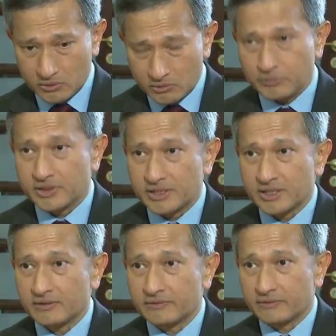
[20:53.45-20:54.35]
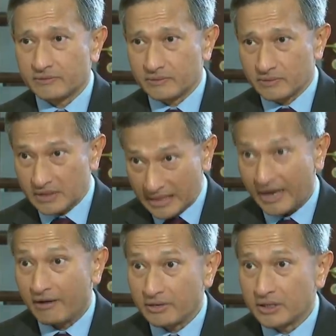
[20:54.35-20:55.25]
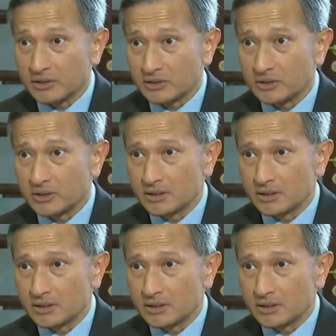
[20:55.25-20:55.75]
to preserve the current